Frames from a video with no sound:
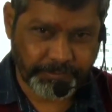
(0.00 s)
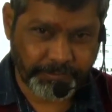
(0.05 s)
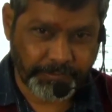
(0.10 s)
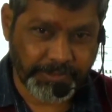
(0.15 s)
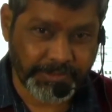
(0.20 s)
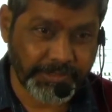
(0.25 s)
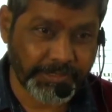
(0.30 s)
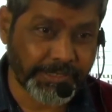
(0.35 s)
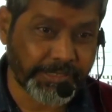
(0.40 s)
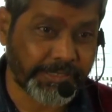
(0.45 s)

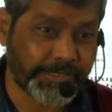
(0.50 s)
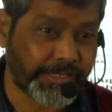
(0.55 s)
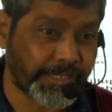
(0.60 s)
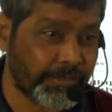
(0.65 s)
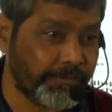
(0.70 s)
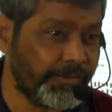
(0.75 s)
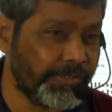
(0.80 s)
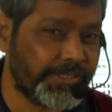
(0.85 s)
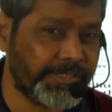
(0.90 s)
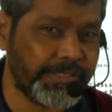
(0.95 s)
Once they get
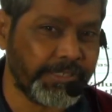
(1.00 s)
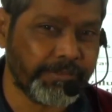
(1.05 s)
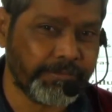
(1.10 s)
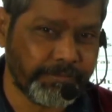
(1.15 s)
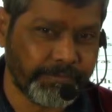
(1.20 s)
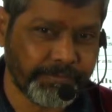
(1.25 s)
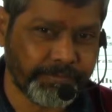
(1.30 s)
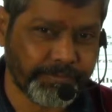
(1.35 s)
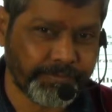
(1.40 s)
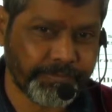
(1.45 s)
convicted
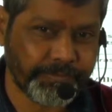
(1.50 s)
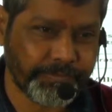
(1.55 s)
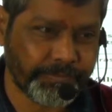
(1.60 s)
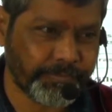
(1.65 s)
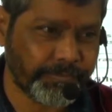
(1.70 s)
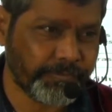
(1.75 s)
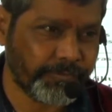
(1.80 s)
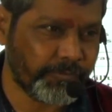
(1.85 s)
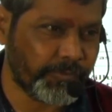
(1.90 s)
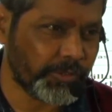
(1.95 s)

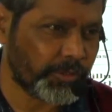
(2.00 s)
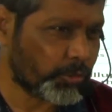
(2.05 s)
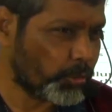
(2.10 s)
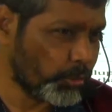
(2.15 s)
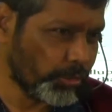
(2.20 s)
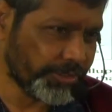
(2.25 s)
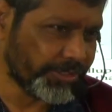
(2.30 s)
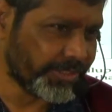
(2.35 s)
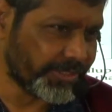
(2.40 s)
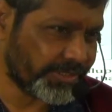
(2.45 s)
for
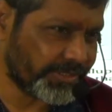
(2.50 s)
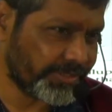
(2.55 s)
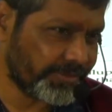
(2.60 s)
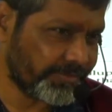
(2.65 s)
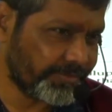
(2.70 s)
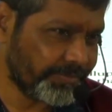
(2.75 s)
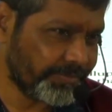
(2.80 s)
2 years,